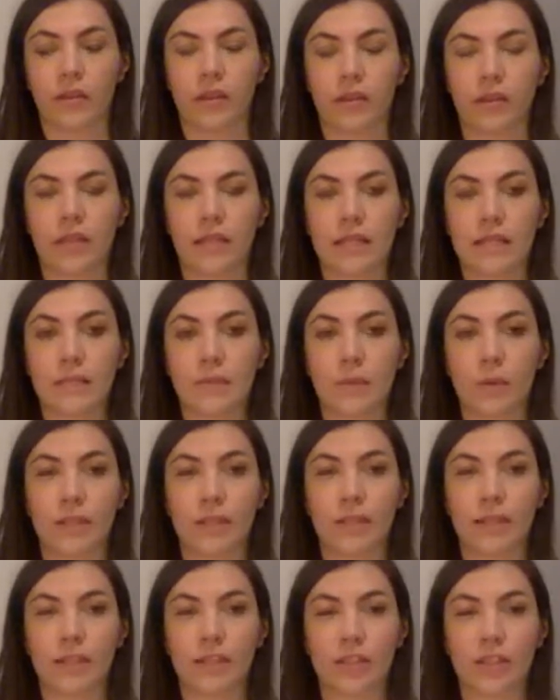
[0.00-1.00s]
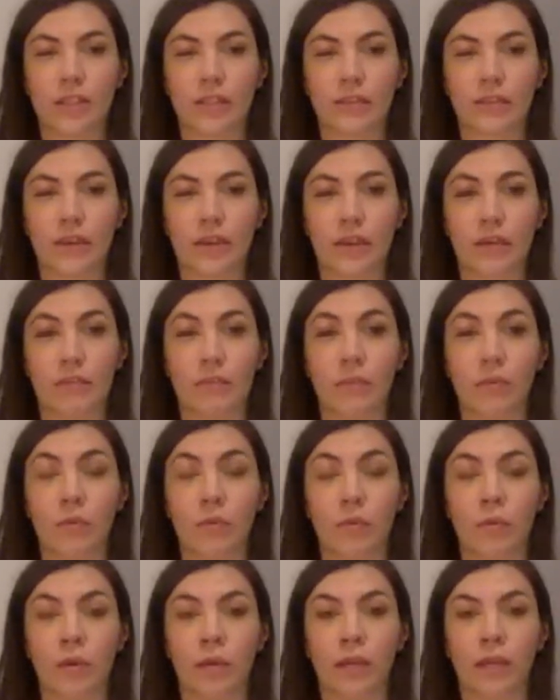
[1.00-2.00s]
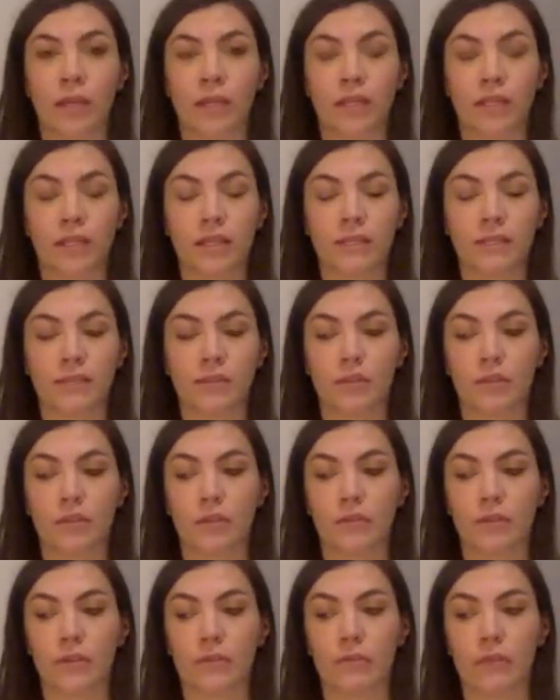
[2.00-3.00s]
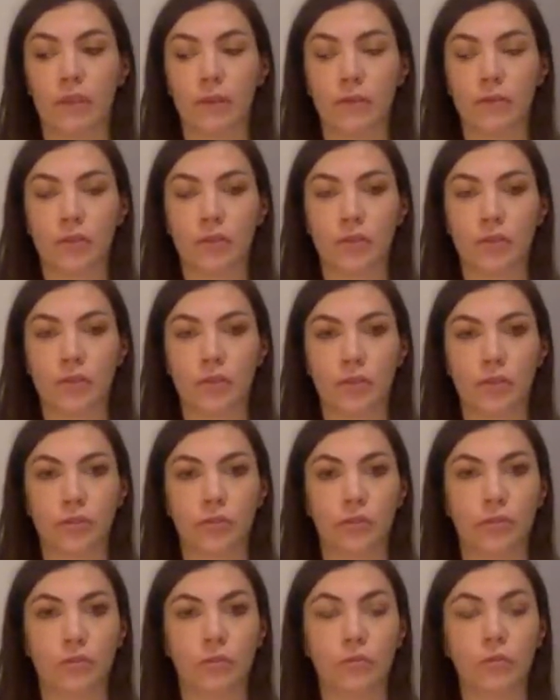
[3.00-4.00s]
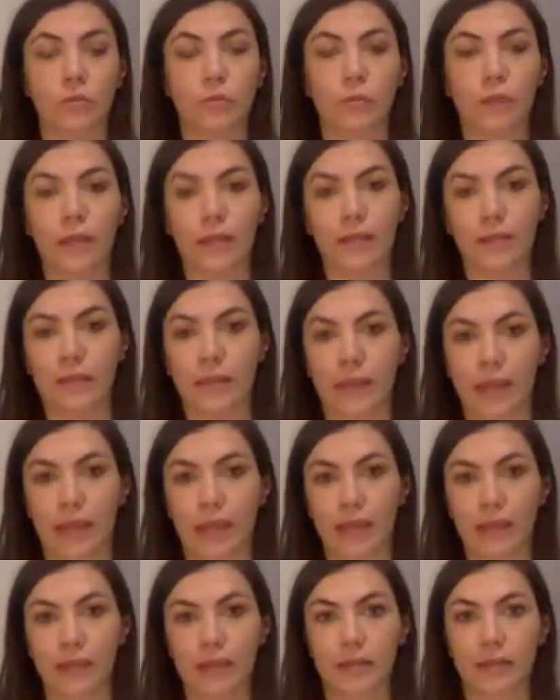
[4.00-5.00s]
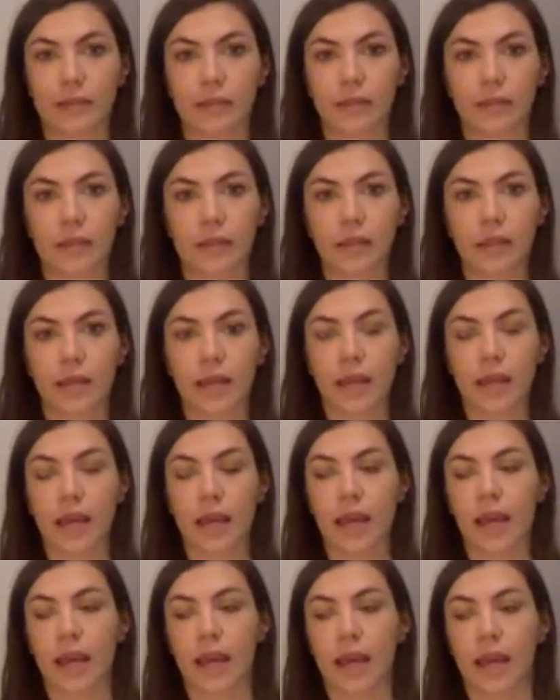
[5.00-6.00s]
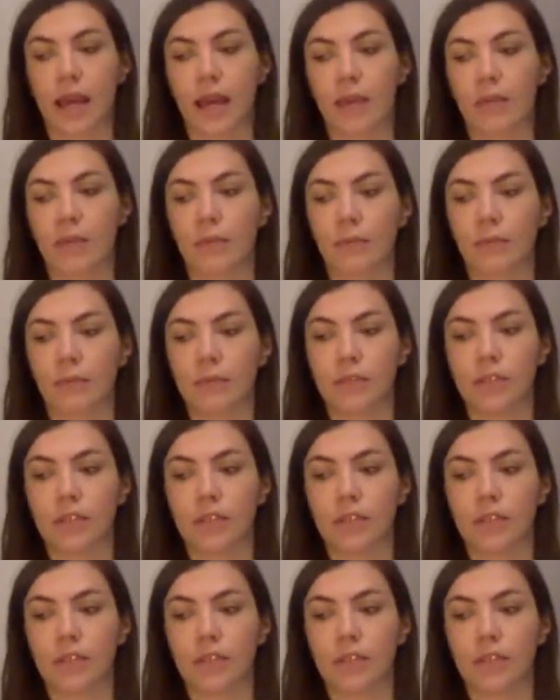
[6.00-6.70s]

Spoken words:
This point is actually very important in terms of emotional well-being. And